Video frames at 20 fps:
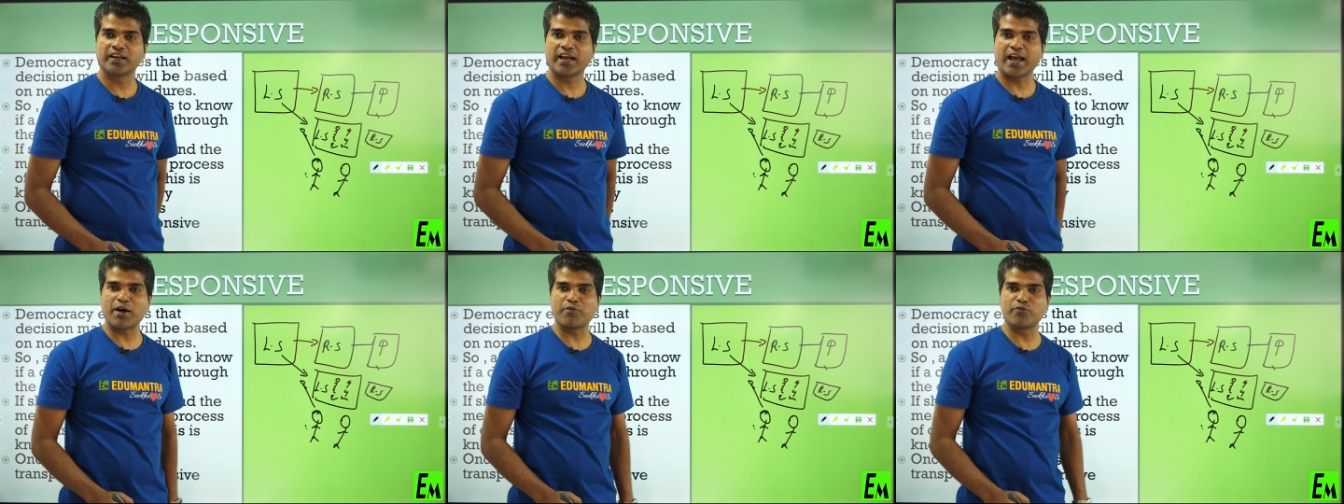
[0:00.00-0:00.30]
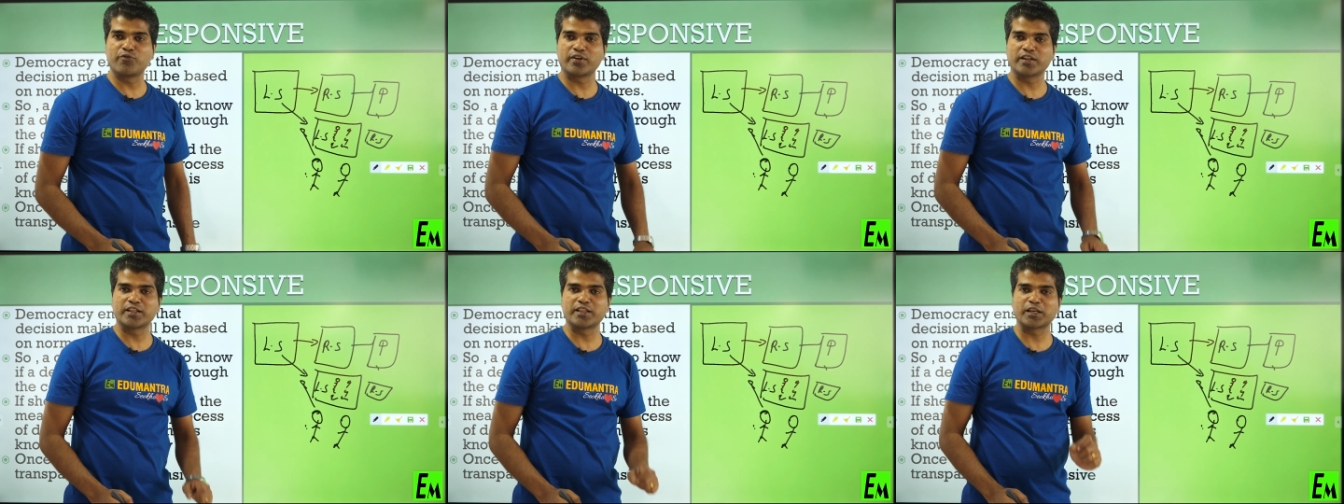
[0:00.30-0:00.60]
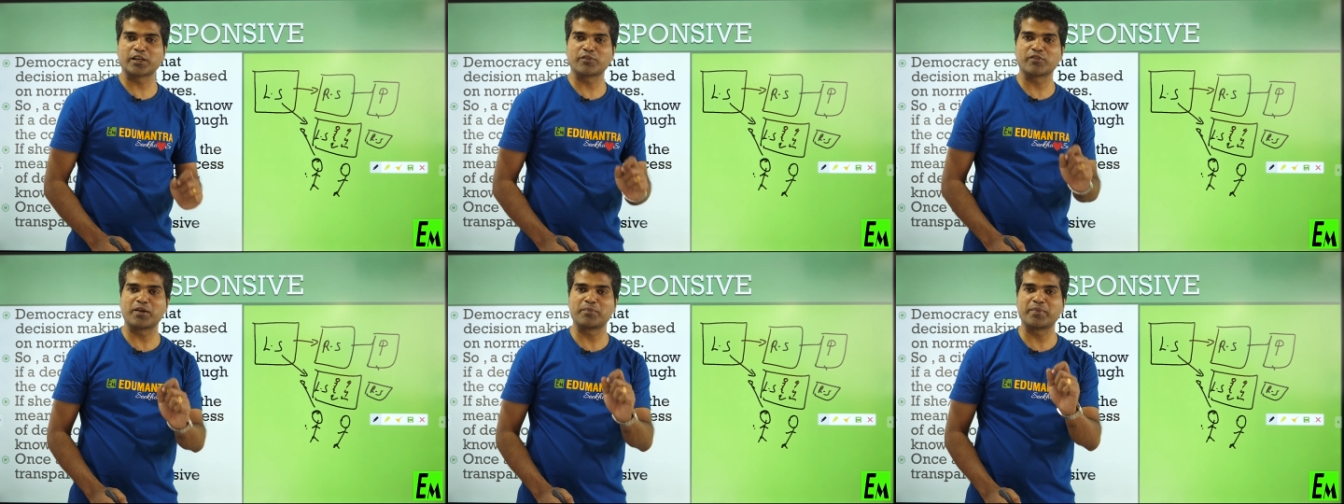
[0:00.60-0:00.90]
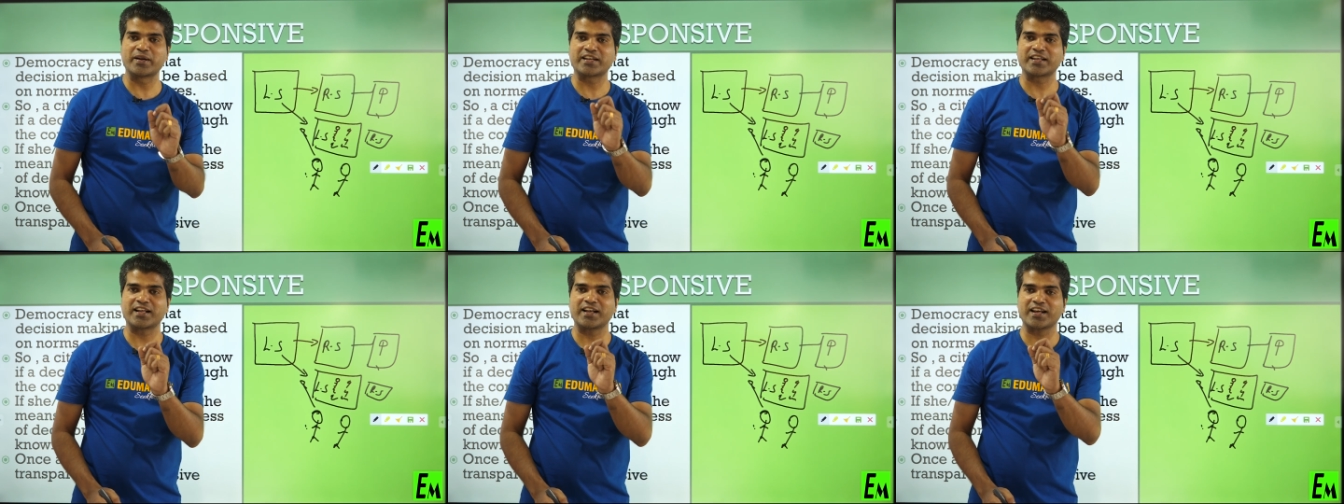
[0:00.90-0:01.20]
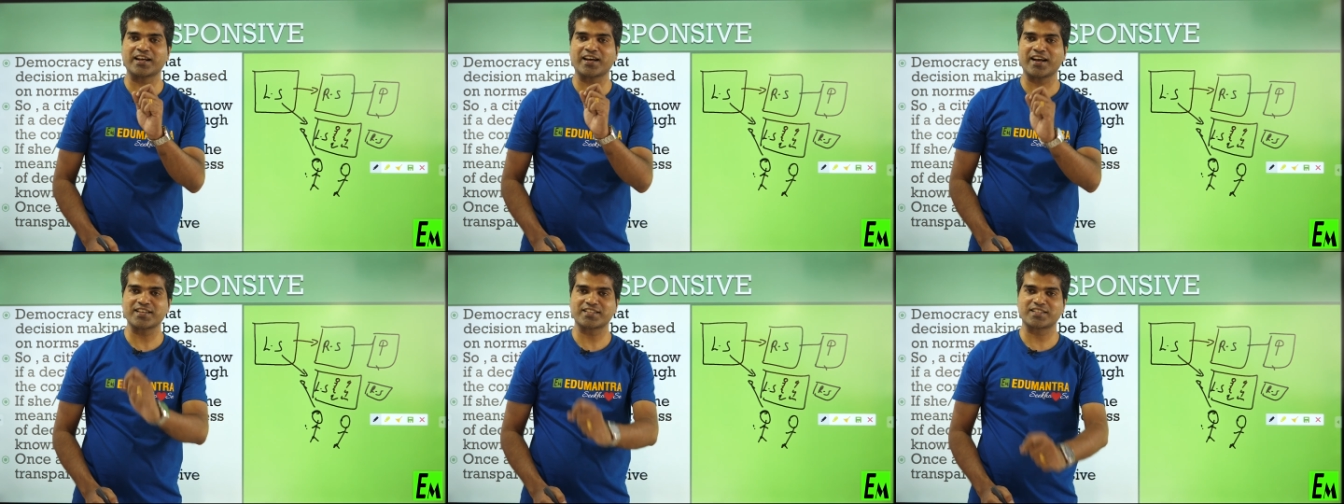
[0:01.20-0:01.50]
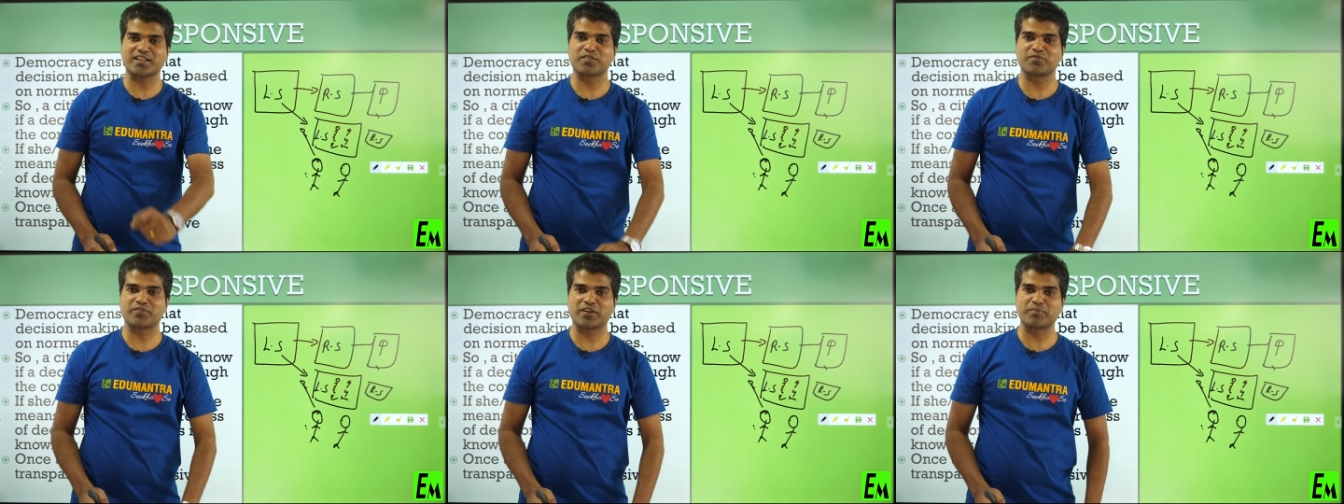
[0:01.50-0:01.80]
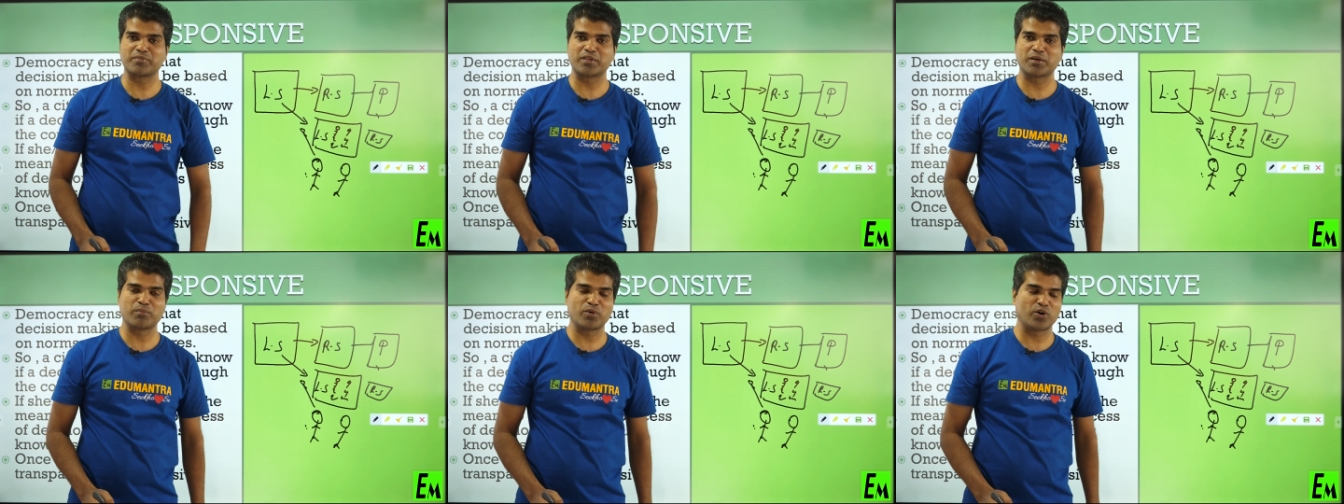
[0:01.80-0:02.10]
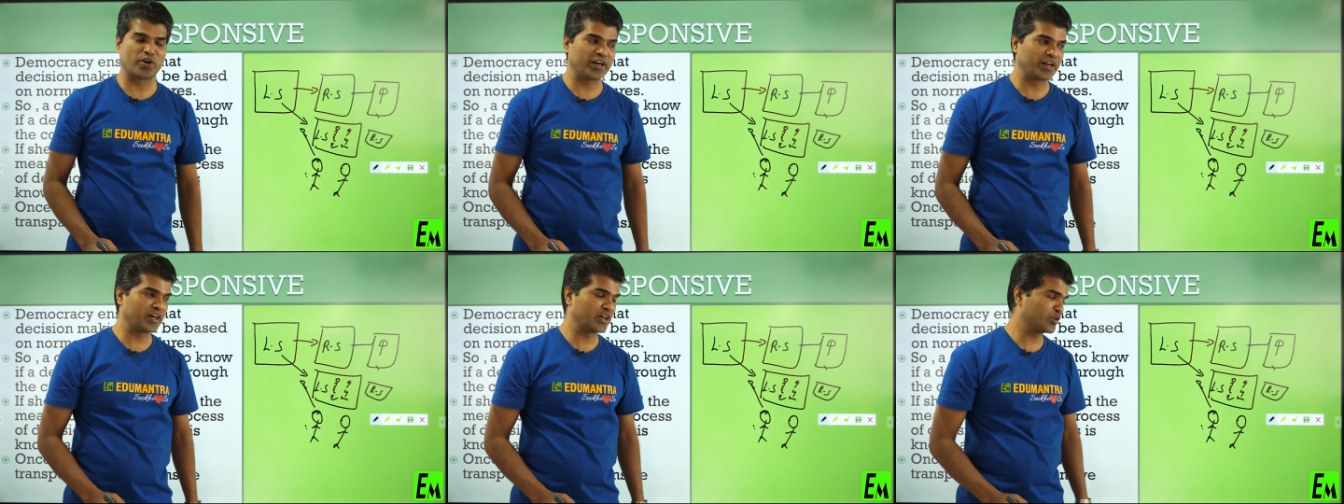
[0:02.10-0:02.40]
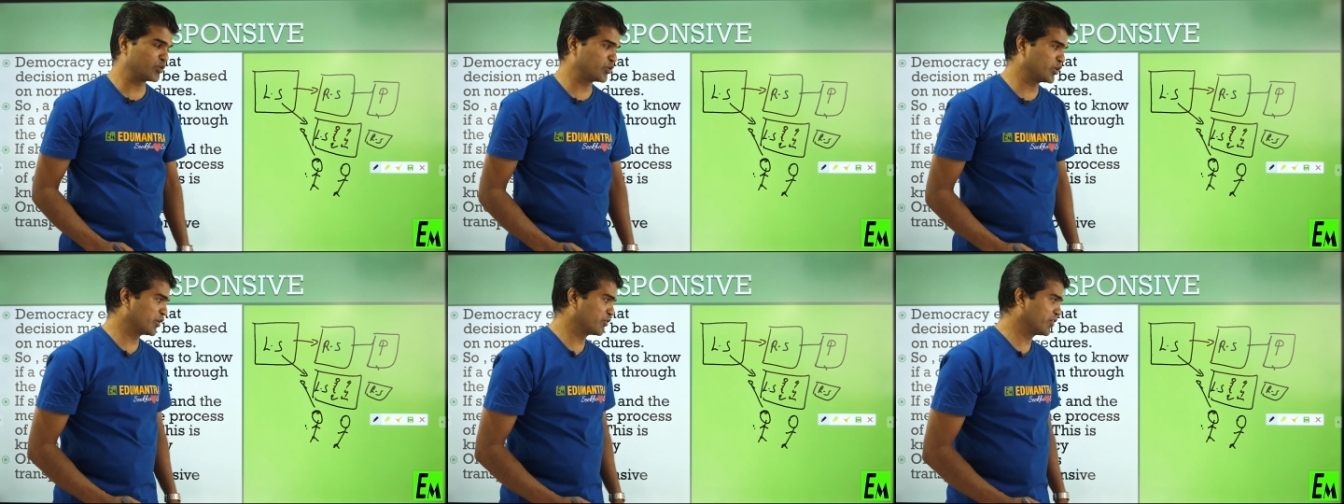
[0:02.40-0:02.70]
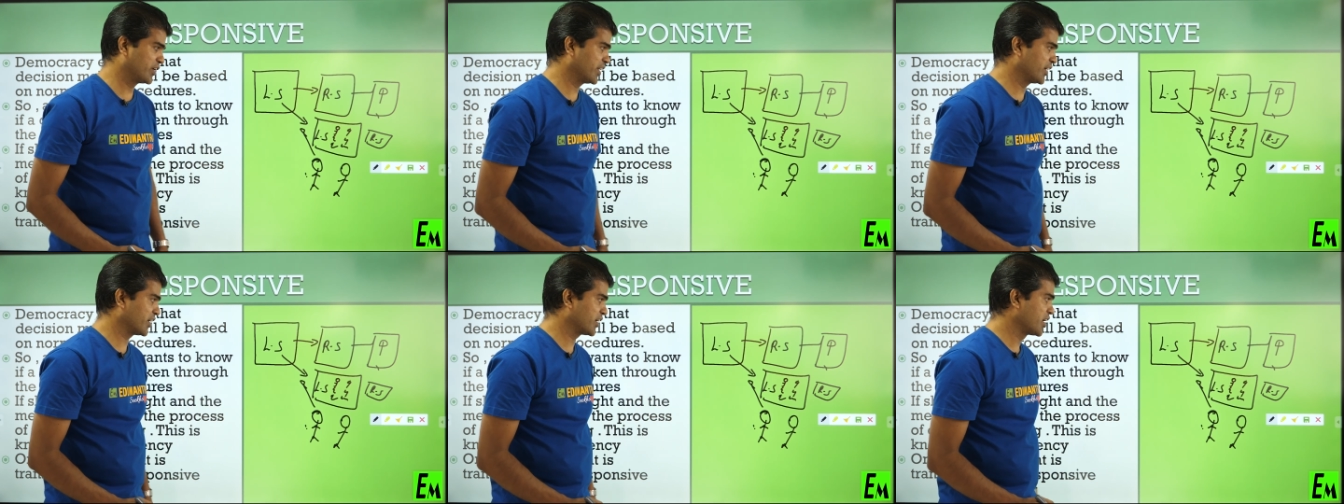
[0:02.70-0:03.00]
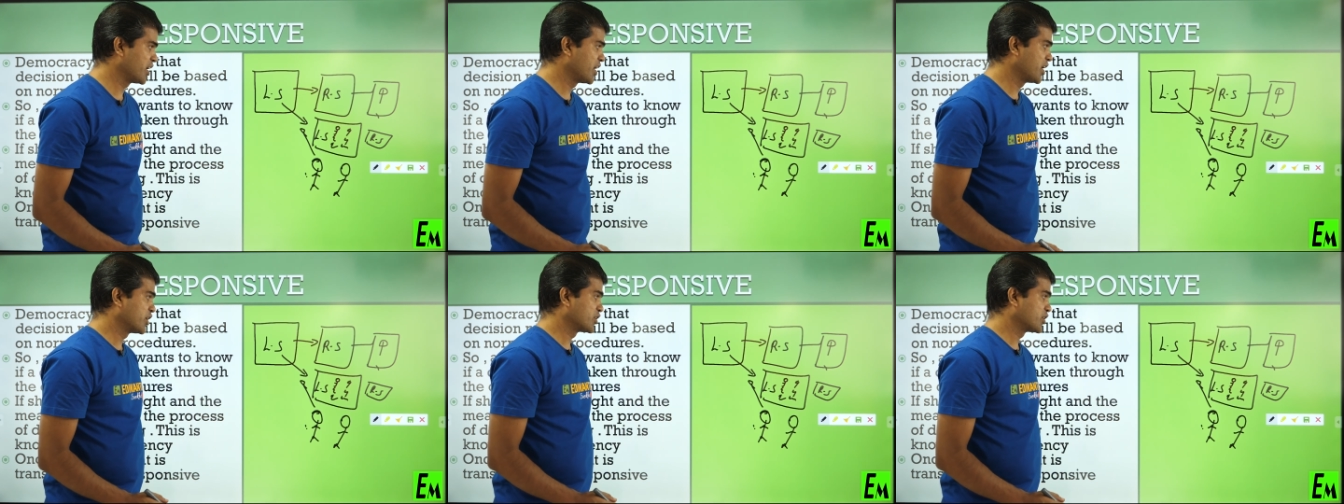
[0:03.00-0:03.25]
Everything will be telecasted from the morning to evening.